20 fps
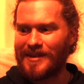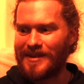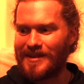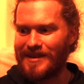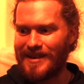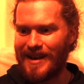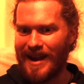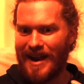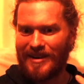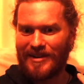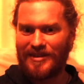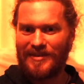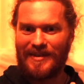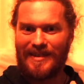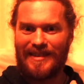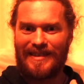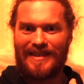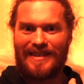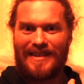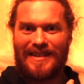and
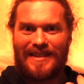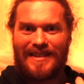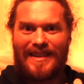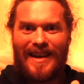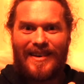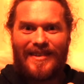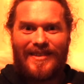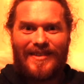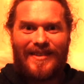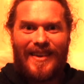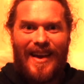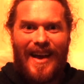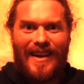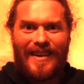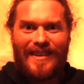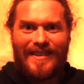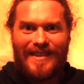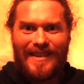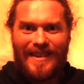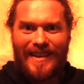naturally this sexual
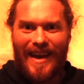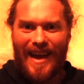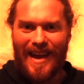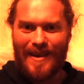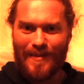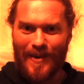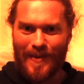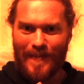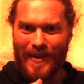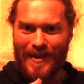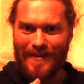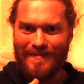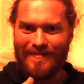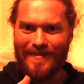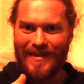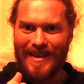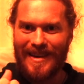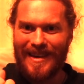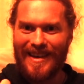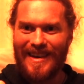energy came up in
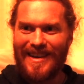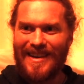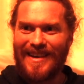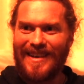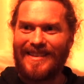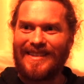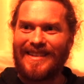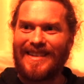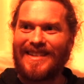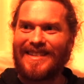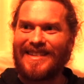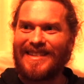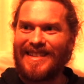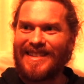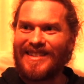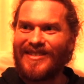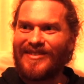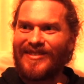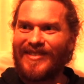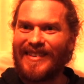me, and
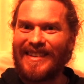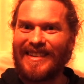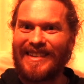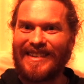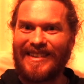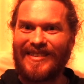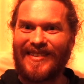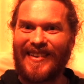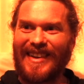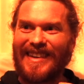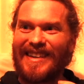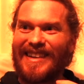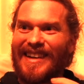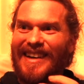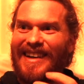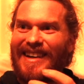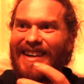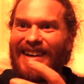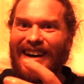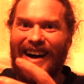this feeling of like,
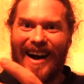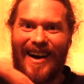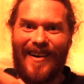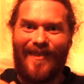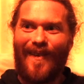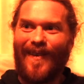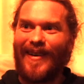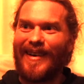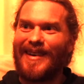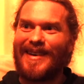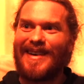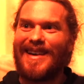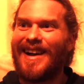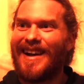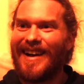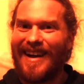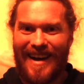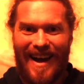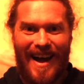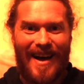I want
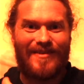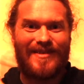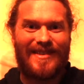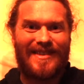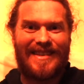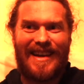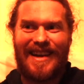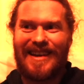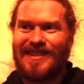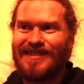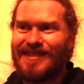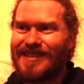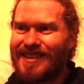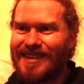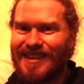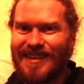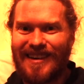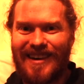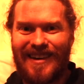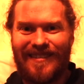to have sex with
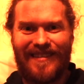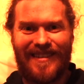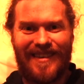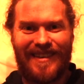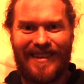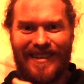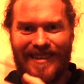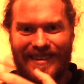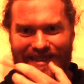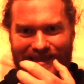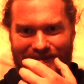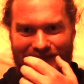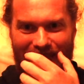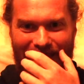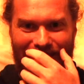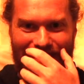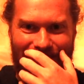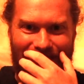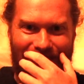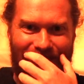her, I want to go to
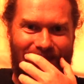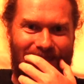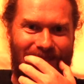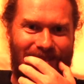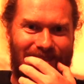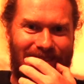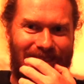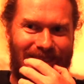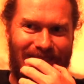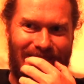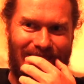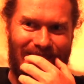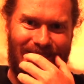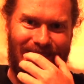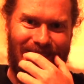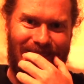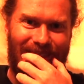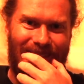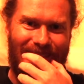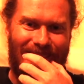Mexico and have sex with
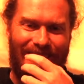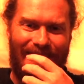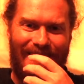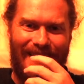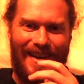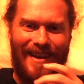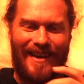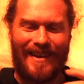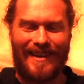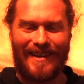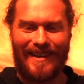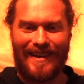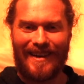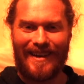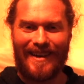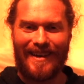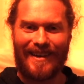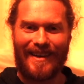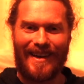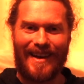her.
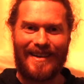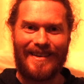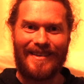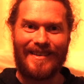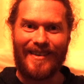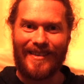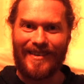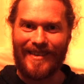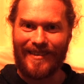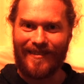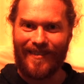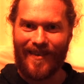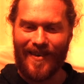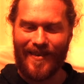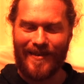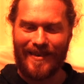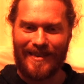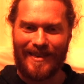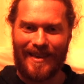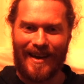Again, nothing
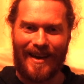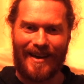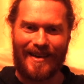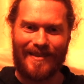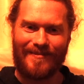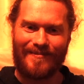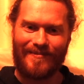wrong with that.